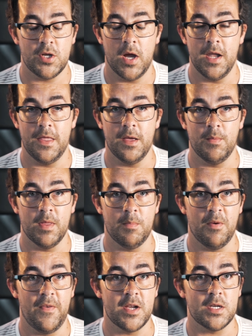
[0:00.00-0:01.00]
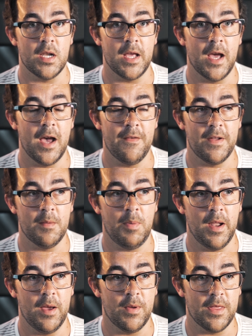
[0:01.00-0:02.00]
shot anything with it professionally, I have had a
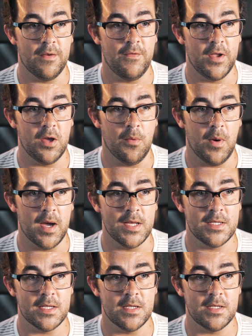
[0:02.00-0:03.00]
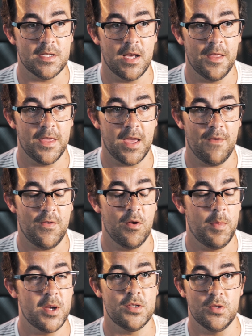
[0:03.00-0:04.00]
play with it video-wise, and I think if you're
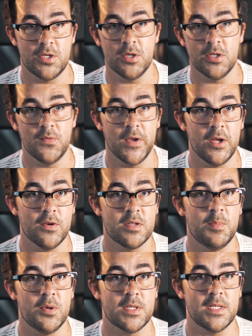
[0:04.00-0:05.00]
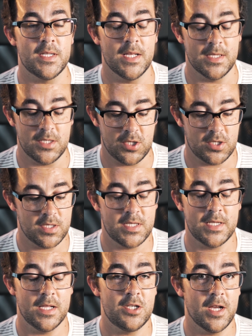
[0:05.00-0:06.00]
a person who shoots video as opposed to stills, you should
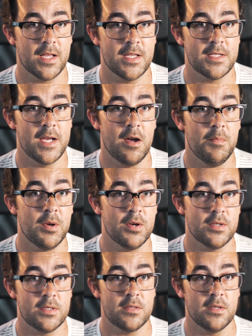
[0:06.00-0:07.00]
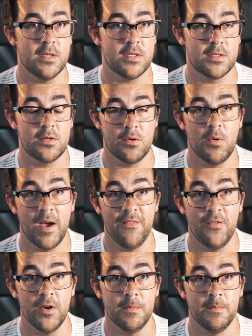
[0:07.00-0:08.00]
still check this out because it's quite fun.